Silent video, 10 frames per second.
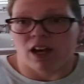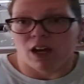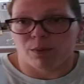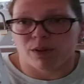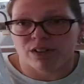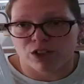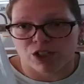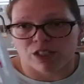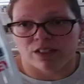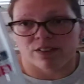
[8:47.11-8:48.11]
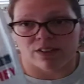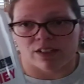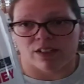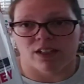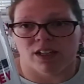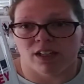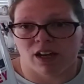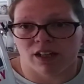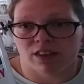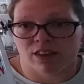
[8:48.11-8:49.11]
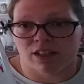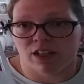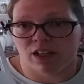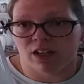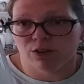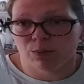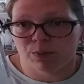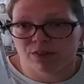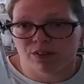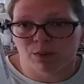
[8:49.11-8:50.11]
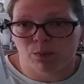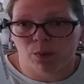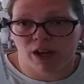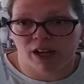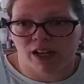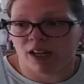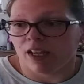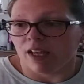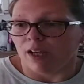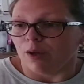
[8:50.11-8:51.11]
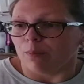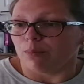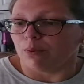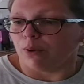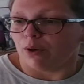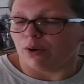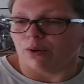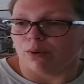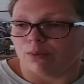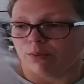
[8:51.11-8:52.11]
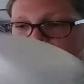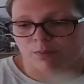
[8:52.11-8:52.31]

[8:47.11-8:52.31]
I went to GNC and got the 100% Whey Pro